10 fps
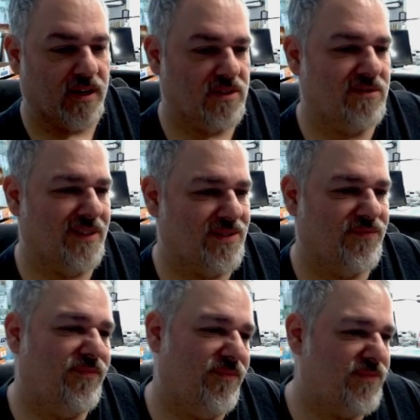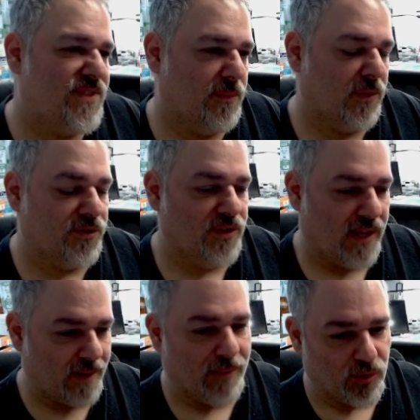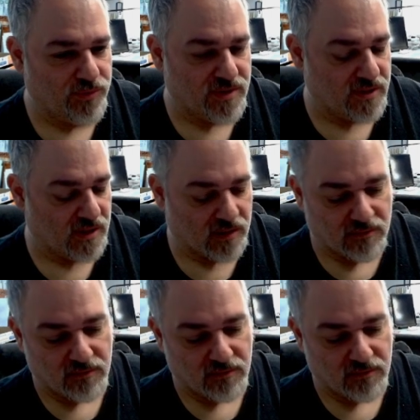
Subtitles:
It's similar to like a bones thing,